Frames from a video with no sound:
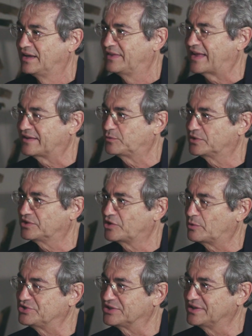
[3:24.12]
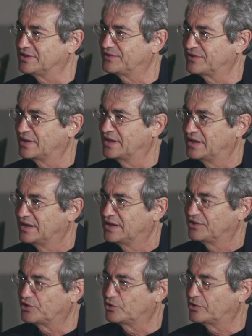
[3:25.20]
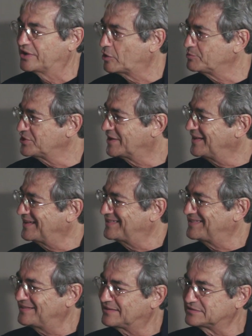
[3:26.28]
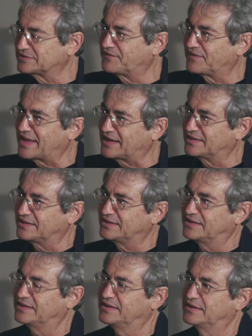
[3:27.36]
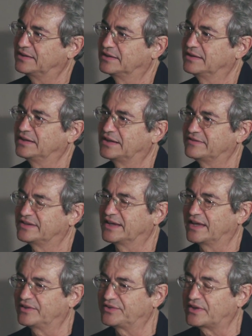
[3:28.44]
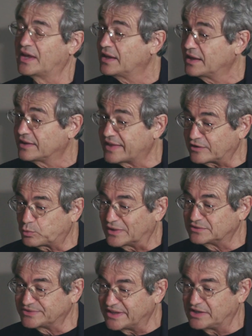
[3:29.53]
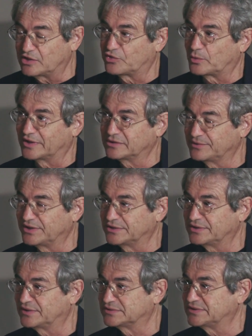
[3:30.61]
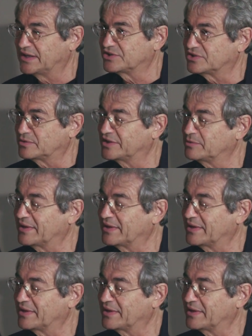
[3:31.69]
That's what an object is. So an object exists reflected in everything else. That's one reading of quantum theory, is a relational quantum